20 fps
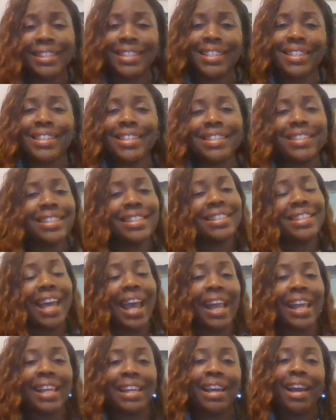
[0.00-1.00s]
This is the
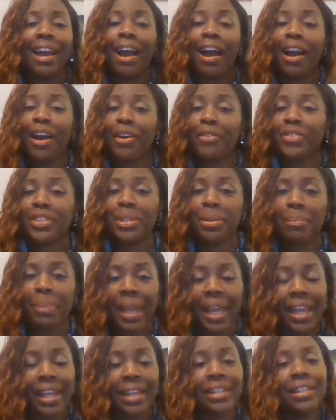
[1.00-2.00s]
night of the
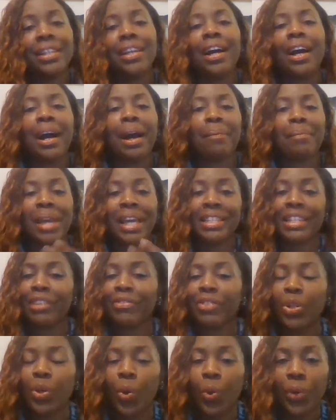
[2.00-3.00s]
debate as I
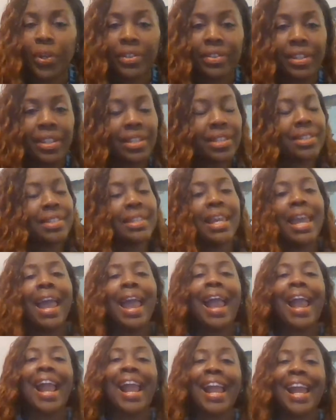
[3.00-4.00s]
record this.
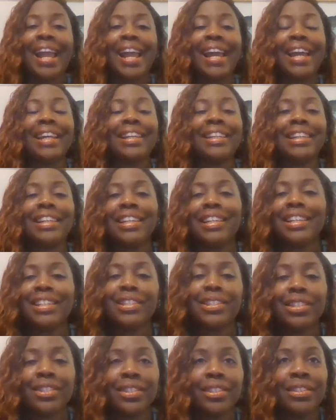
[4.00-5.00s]
And
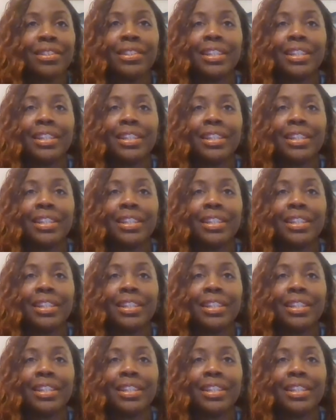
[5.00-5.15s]
it's